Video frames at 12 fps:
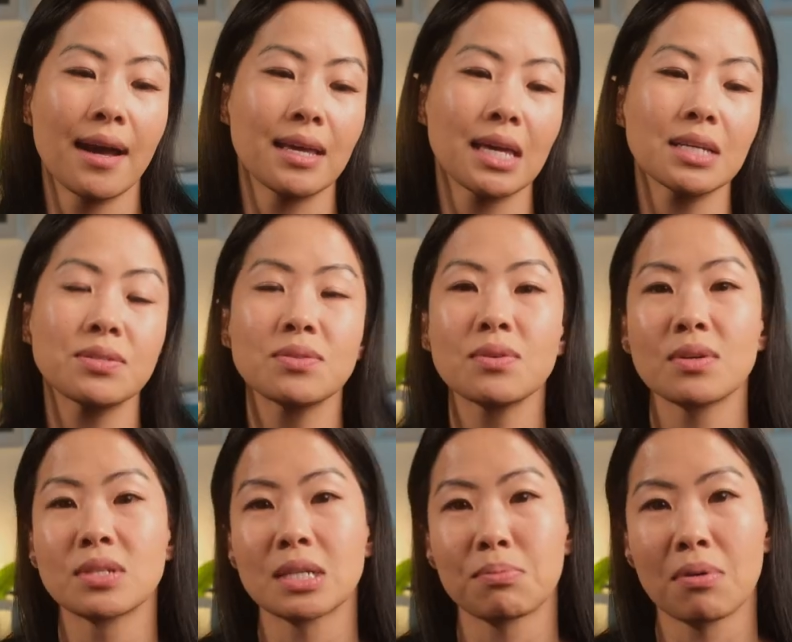I guess
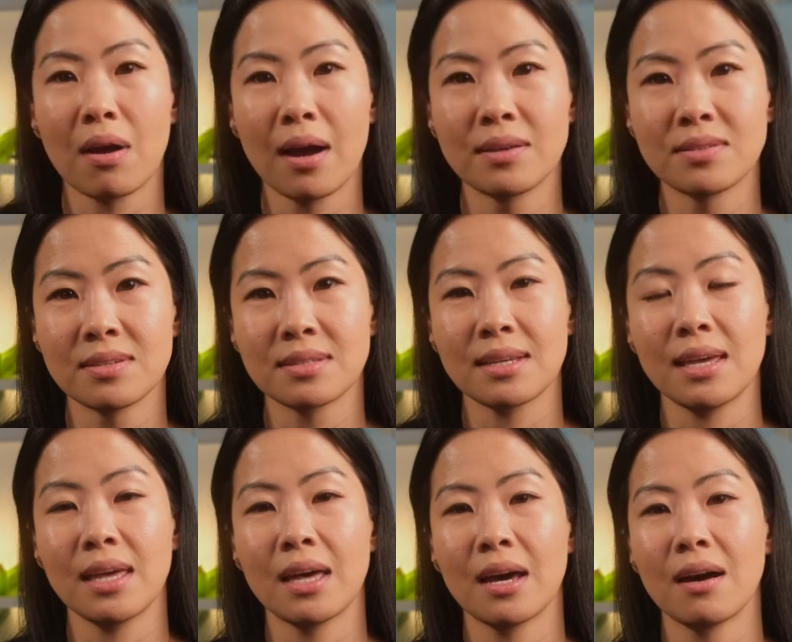no surprises
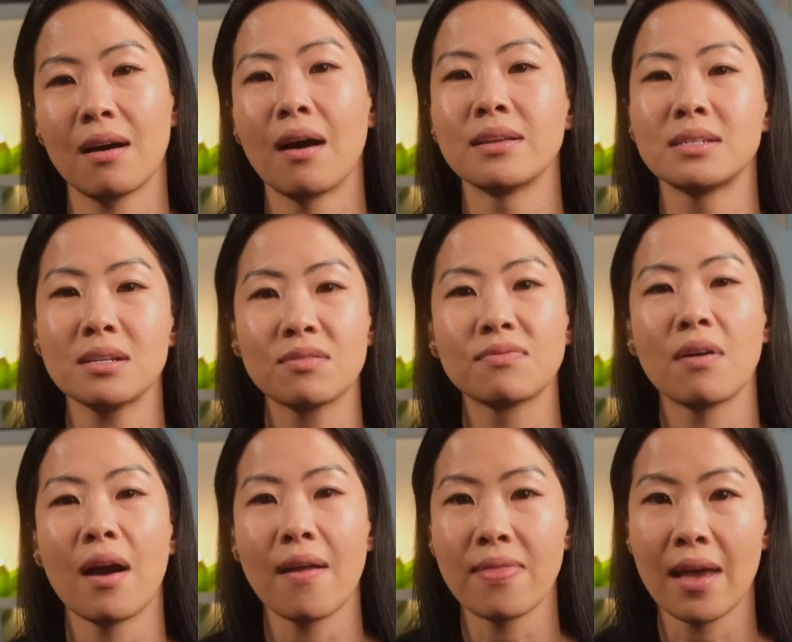here. I did
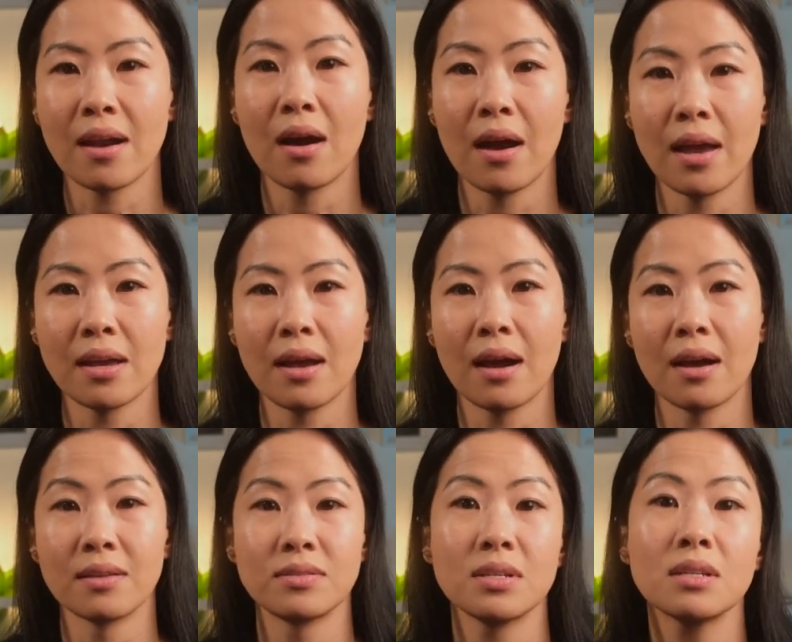find that I
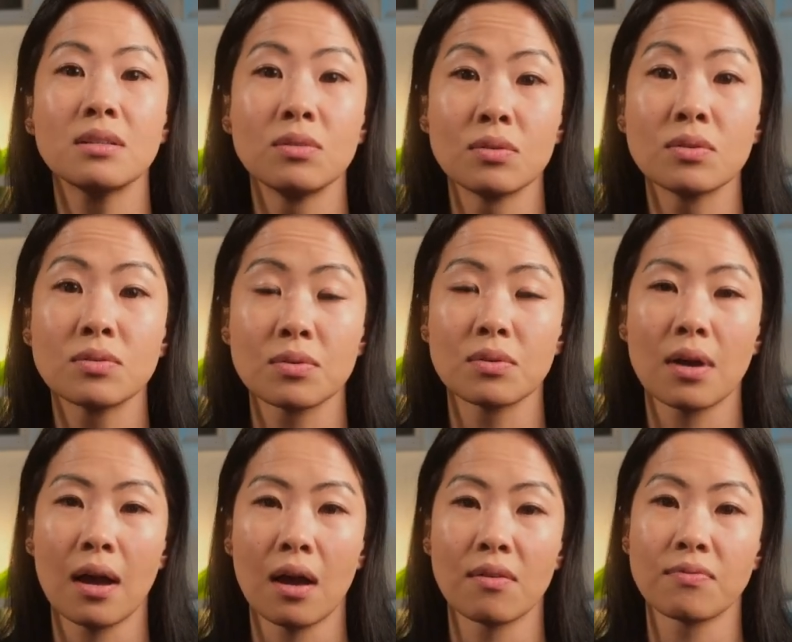did lose
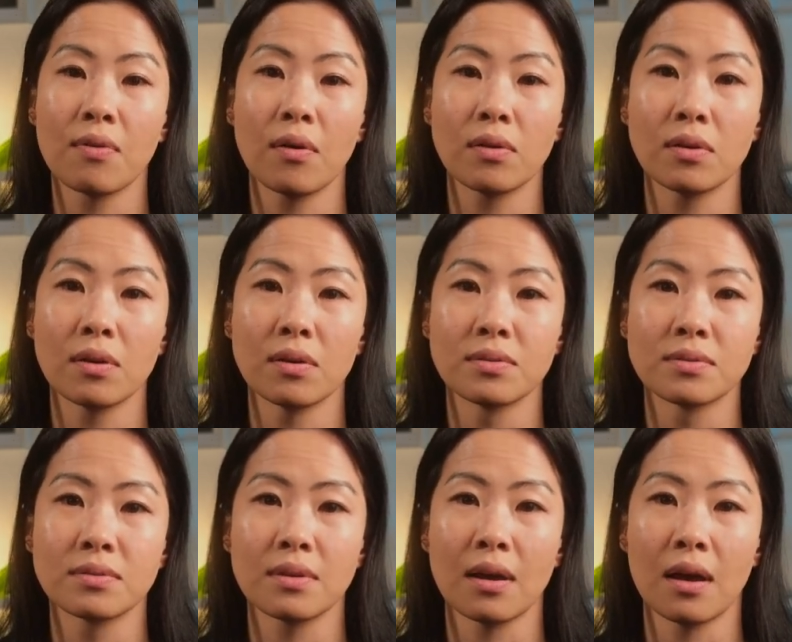
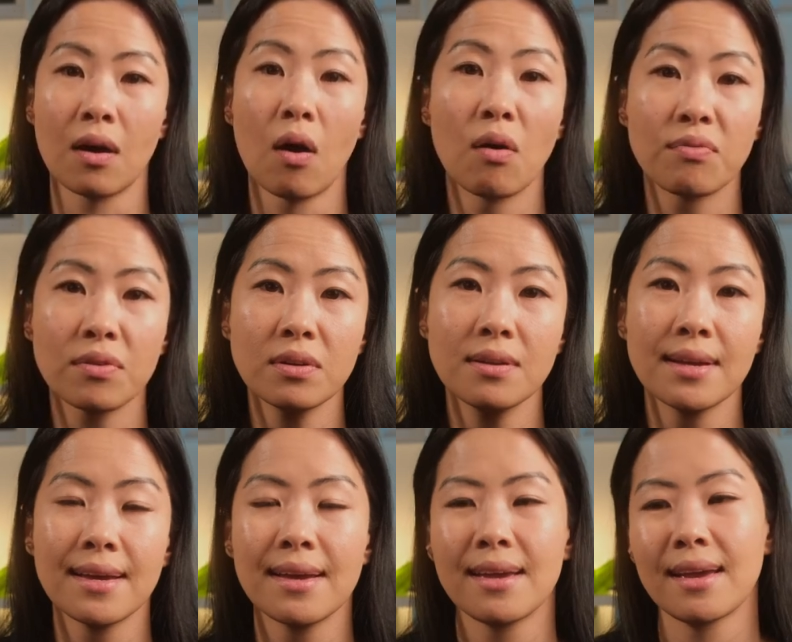focus often.
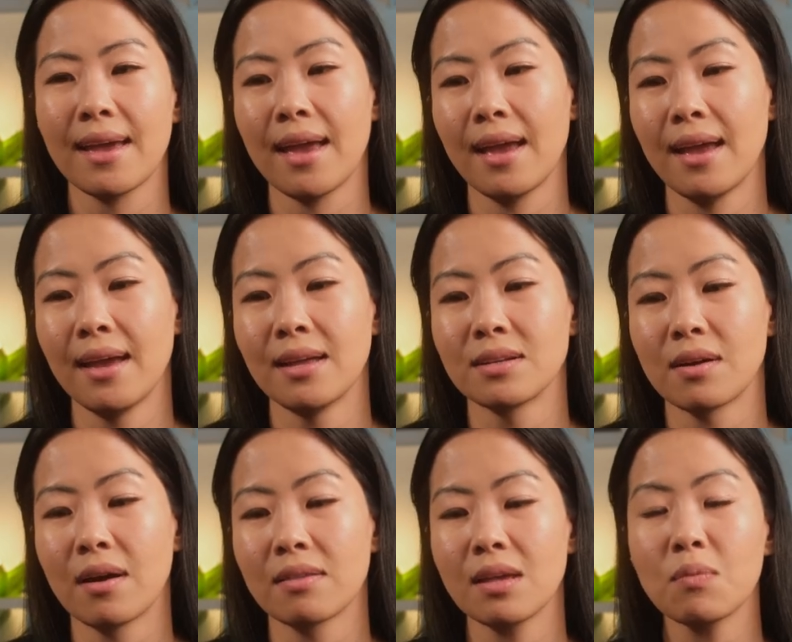And
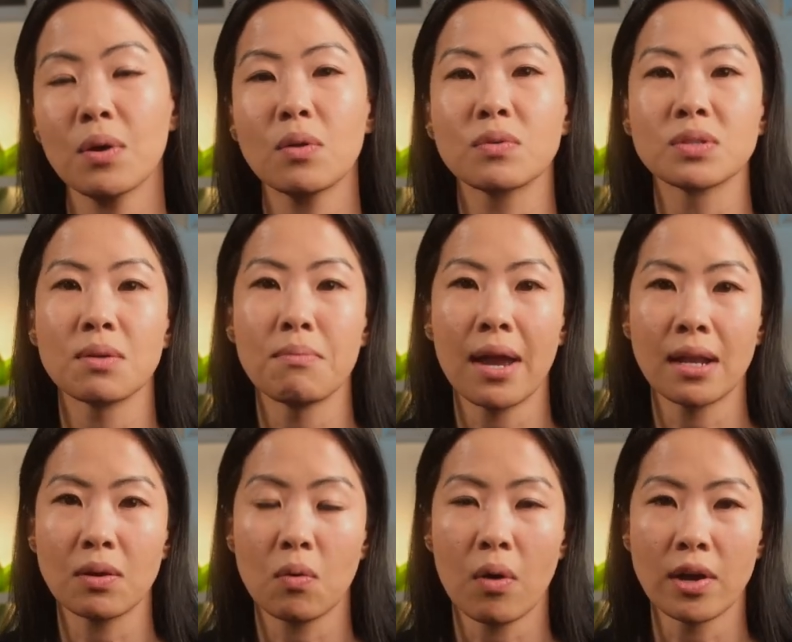I think what also
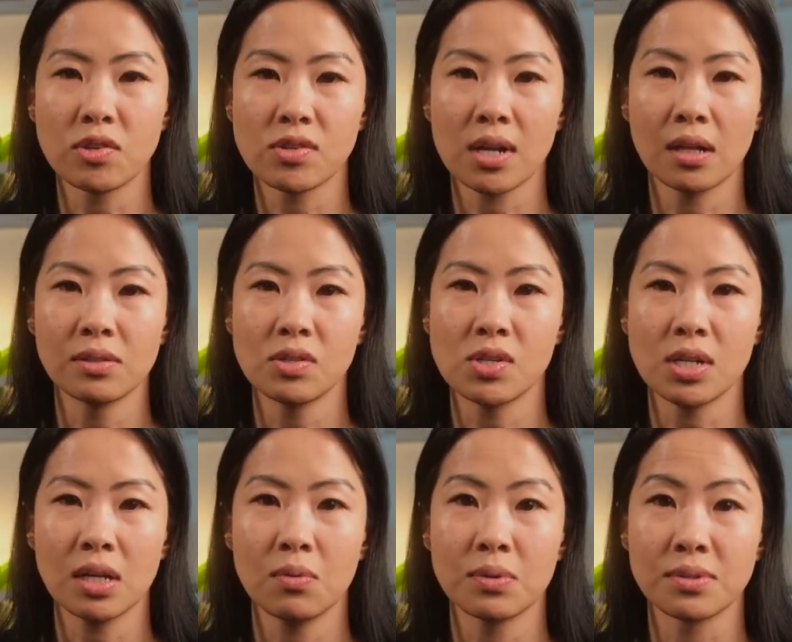made it quite
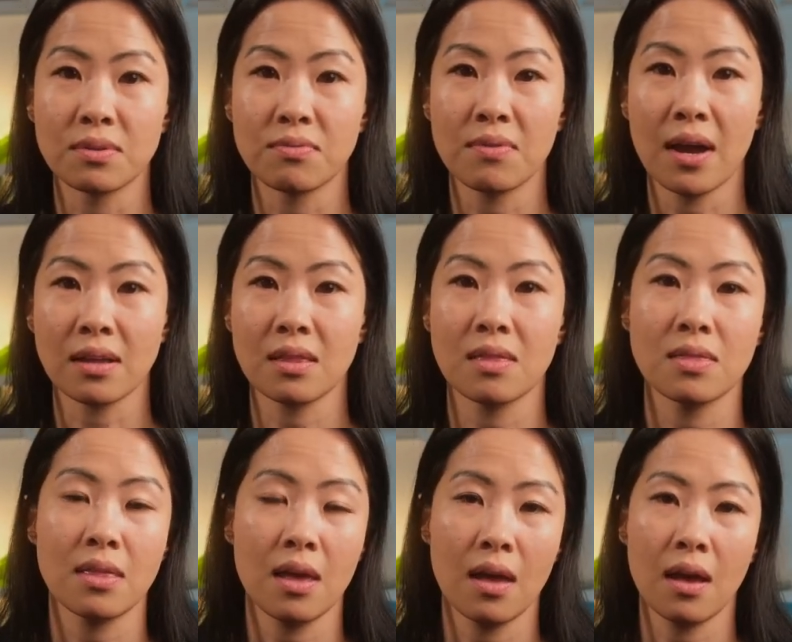challenging was the fact
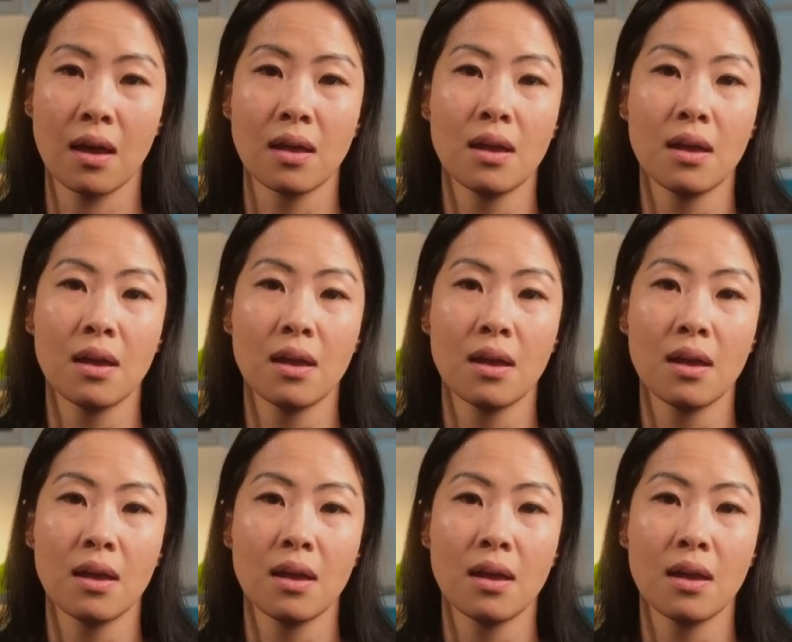that there